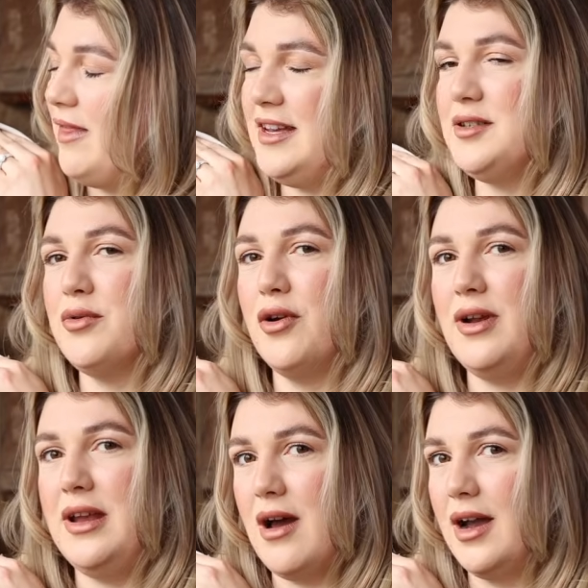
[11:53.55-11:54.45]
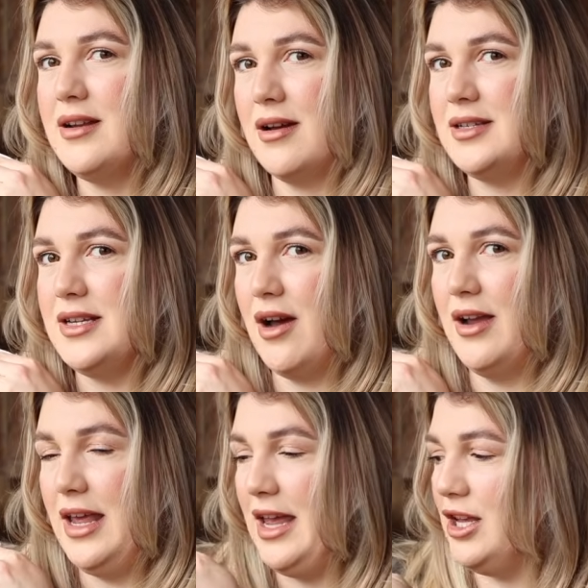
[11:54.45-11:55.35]
These were only
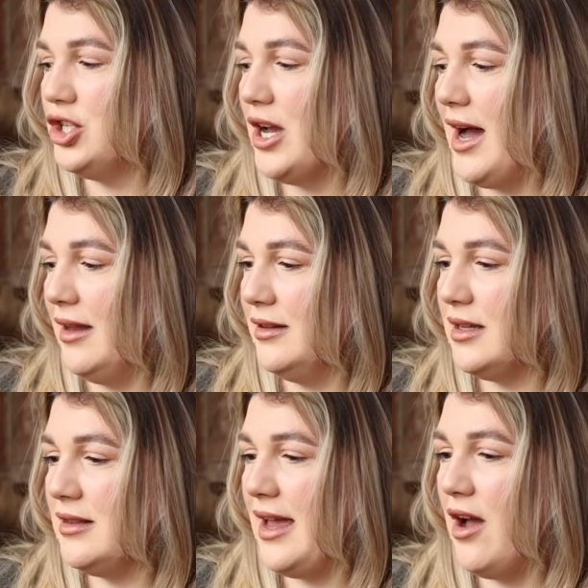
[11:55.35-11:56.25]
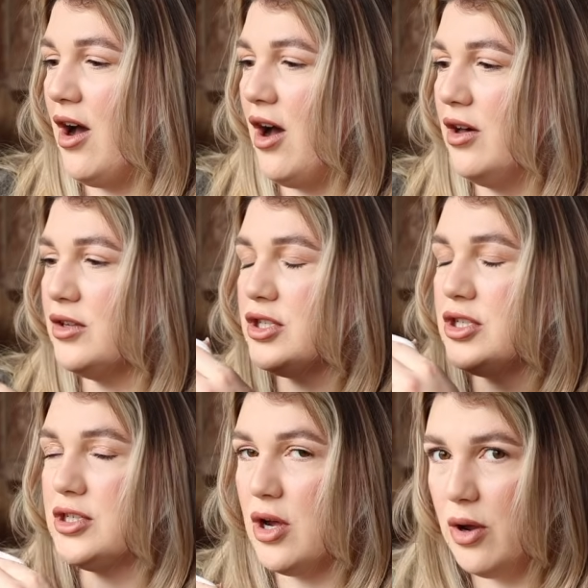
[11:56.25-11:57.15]
£9.99 each, and they are
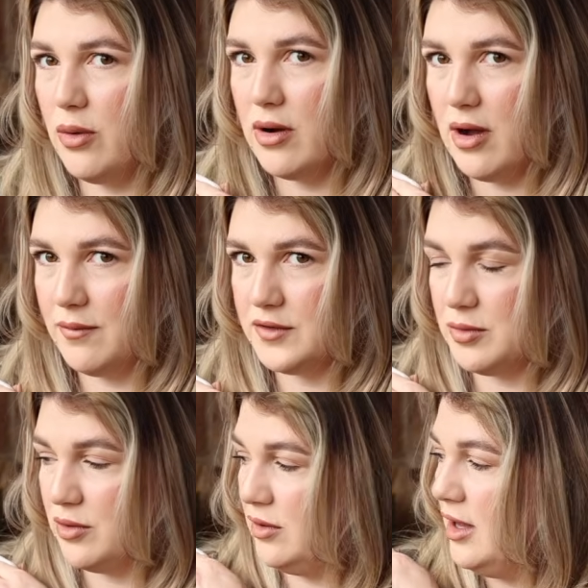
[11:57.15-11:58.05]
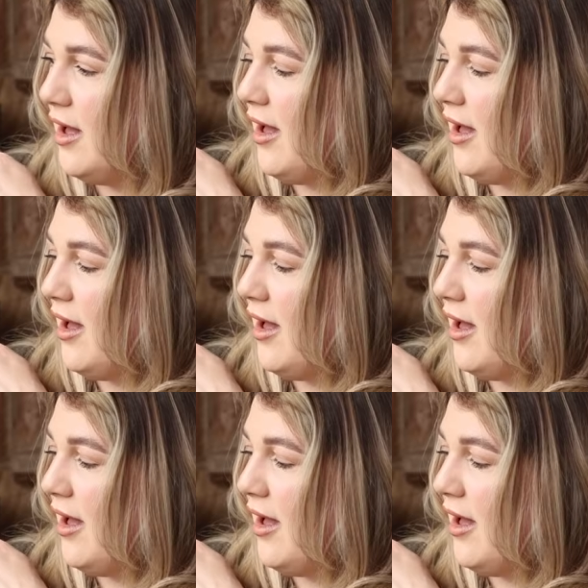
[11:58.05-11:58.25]
so comfortable.